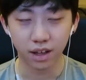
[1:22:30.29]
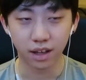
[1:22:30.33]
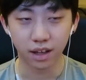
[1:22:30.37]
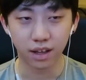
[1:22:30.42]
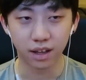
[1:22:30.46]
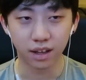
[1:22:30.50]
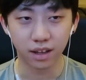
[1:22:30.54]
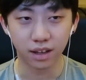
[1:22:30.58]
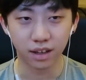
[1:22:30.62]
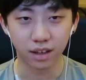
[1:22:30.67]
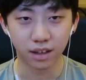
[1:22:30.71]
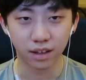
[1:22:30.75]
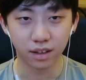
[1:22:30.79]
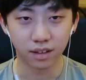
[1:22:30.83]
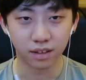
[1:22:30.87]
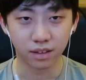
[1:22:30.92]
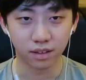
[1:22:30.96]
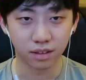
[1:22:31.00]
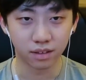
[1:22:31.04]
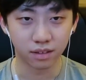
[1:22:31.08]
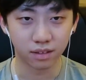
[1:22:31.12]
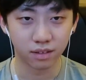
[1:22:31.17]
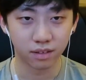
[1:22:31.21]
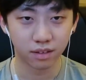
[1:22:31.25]

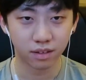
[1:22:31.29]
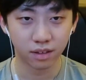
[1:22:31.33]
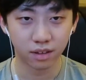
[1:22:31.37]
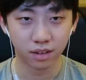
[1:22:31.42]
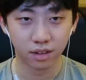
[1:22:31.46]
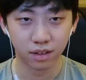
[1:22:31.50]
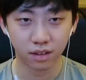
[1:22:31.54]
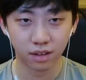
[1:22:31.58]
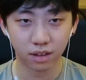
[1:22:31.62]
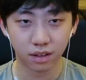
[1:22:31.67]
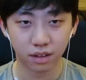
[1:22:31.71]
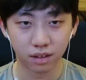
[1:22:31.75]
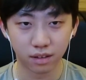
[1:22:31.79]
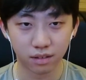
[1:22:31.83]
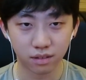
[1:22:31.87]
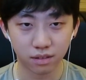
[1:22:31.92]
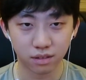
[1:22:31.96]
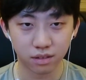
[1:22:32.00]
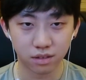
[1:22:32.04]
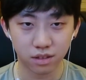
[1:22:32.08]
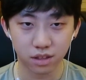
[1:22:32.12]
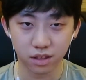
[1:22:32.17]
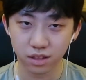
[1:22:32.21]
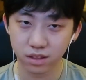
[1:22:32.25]
and
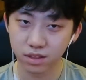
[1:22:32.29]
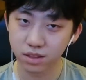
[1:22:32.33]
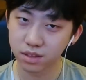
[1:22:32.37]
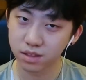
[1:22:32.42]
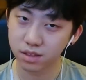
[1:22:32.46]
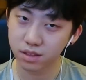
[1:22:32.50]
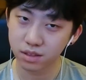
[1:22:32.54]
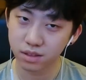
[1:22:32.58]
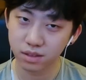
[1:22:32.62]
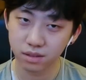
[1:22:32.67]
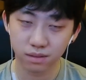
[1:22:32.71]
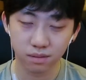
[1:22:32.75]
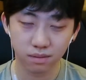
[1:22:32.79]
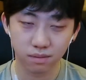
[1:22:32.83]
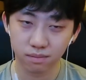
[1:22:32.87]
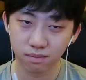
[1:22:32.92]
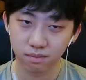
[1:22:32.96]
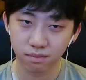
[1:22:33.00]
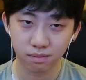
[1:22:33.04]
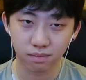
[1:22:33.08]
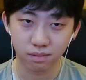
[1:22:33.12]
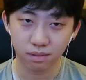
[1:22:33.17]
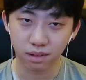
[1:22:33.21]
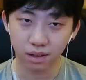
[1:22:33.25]
just
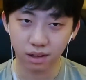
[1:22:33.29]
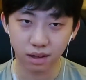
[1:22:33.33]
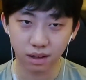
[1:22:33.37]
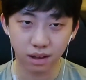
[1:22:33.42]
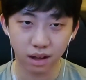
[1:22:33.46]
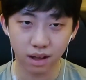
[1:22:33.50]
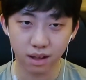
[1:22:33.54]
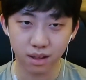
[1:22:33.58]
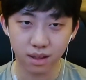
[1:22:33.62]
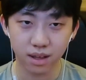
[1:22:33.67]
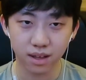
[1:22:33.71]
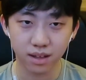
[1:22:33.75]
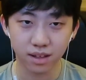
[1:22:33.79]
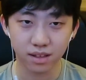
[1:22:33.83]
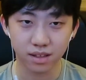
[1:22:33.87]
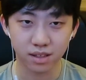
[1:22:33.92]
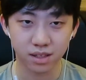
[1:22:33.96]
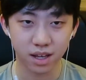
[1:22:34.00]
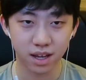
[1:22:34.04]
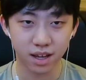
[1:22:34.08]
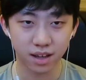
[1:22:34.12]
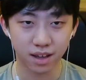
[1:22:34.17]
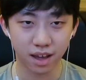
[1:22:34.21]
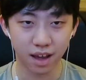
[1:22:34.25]
I think
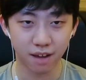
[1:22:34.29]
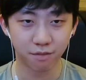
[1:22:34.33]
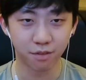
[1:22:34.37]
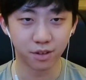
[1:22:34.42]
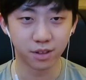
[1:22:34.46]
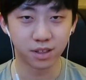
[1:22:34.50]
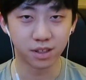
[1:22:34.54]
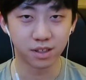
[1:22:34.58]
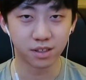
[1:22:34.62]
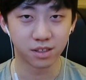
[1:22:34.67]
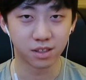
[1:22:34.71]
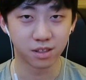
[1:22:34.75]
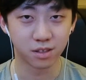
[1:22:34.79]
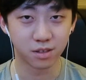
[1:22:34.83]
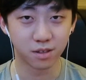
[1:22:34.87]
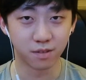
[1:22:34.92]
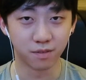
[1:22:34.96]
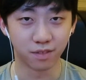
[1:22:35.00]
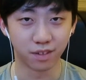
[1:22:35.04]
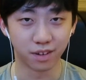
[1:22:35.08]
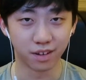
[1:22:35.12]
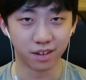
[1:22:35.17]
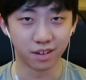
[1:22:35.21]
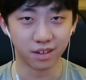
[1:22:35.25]
take every
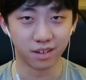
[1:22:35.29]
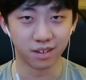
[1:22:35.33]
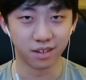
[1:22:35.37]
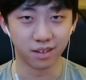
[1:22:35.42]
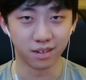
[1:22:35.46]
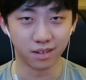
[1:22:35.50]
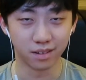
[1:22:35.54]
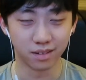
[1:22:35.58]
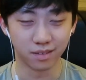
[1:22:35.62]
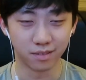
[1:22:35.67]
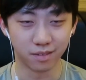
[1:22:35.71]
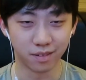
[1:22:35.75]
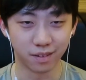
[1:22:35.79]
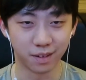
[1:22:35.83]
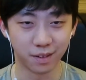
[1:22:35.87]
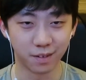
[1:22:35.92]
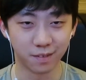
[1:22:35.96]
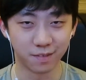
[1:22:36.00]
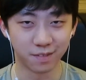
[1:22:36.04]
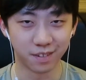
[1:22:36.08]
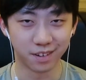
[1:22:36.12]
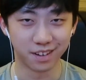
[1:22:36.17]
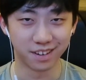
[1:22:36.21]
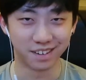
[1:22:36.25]
decision very
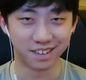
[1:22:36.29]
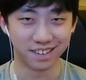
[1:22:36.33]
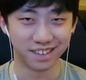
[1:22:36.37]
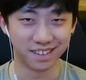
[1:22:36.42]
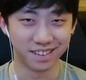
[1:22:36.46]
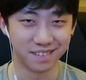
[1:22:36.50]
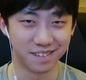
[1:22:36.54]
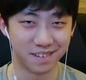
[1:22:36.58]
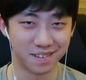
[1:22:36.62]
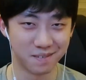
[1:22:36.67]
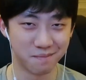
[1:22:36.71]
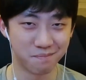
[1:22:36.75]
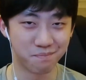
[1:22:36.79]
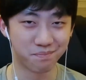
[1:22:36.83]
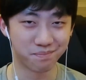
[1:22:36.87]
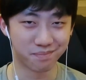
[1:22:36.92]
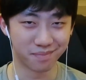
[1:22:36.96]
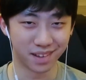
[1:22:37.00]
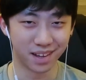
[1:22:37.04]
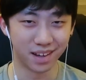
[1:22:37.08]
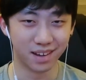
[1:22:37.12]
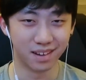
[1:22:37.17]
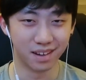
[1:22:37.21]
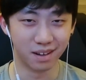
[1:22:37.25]
very very
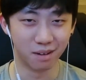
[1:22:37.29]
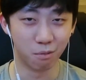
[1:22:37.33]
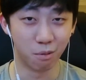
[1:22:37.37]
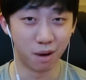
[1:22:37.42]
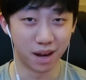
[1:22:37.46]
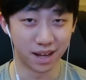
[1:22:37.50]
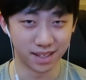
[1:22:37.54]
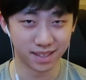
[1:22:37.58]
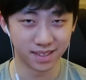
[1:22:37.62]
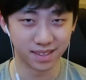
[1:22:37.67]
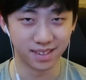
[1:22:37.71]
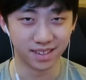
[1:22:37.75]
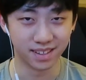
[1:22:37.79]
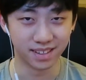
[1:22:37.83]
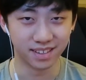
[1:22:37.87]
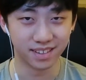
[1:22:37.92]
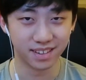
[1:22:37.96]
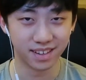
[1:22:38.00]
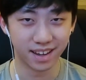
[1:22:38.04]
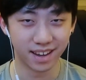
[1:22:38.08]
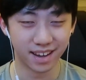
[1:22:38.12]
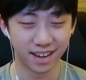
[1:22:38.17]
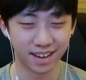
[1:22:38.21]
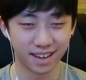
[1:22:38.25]

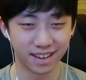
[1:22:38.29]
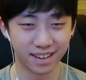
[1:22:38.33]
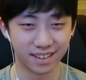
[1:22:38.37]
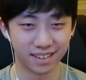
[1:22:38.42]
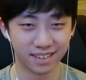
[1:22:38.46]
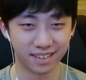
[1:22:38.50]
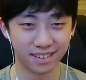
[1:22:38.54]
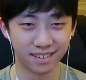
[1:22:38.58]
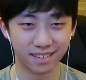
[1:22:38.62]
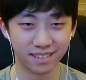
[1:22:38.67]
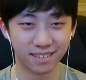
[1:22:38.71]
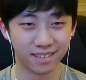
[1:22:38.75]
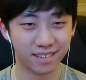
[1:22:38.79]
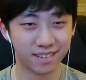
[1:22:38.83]
wisely and